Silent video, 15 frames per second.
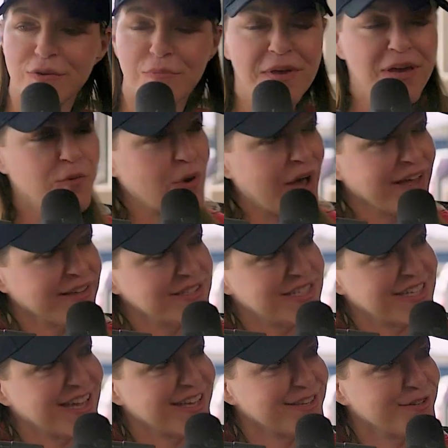took me a while
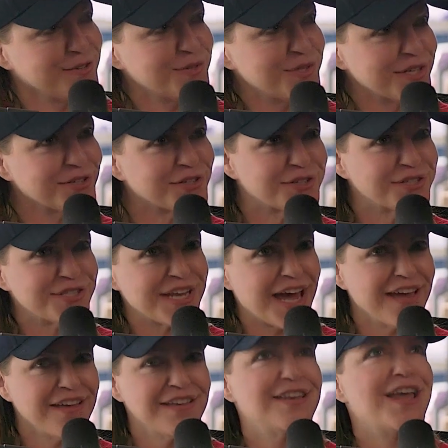to get used to her
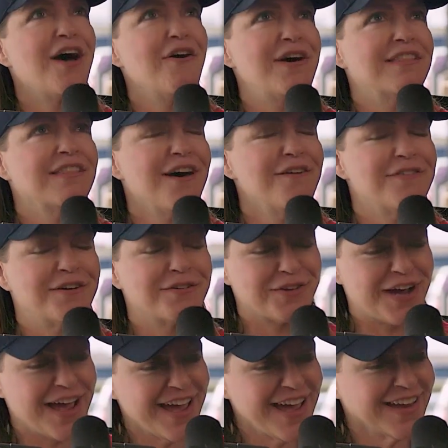style, and now I love it,
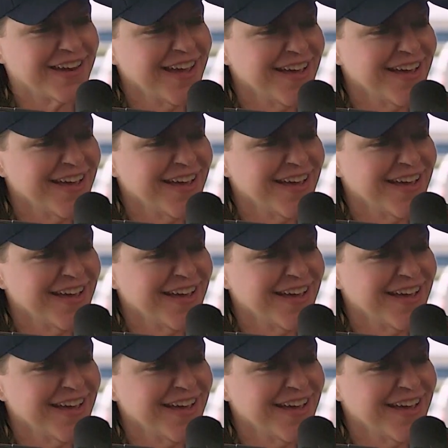right?